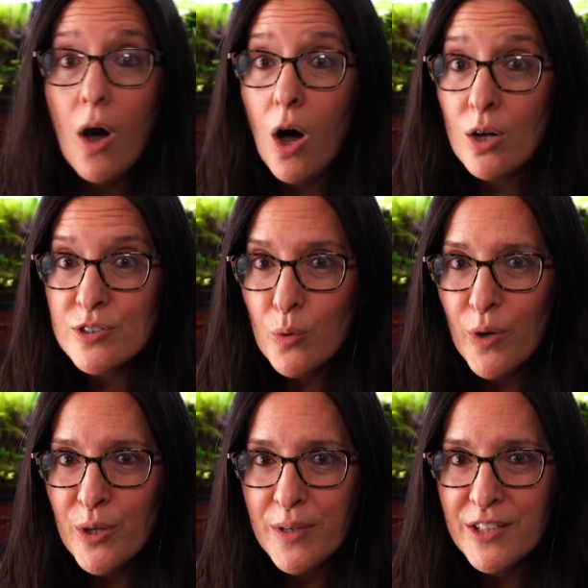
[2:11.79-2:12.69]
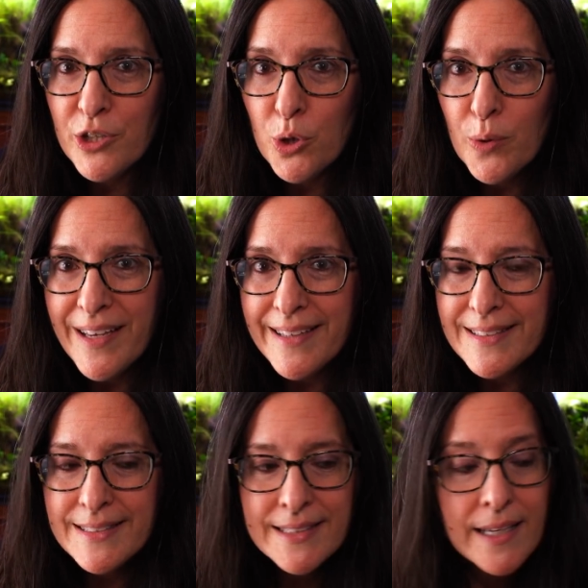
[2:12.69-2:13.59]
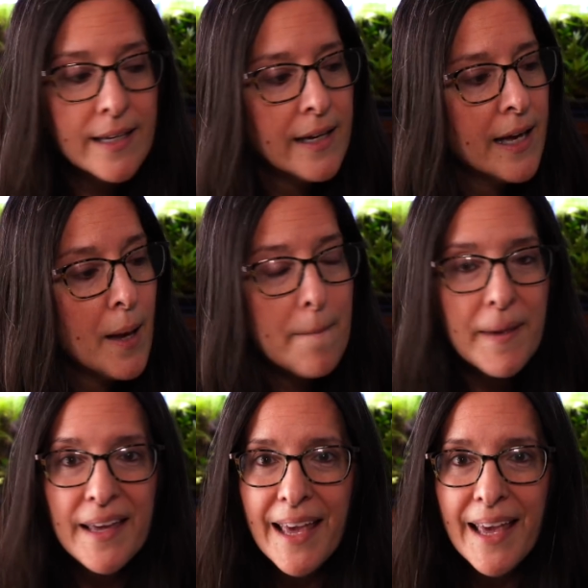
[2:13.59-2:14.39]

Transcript: Also, what you can do is pick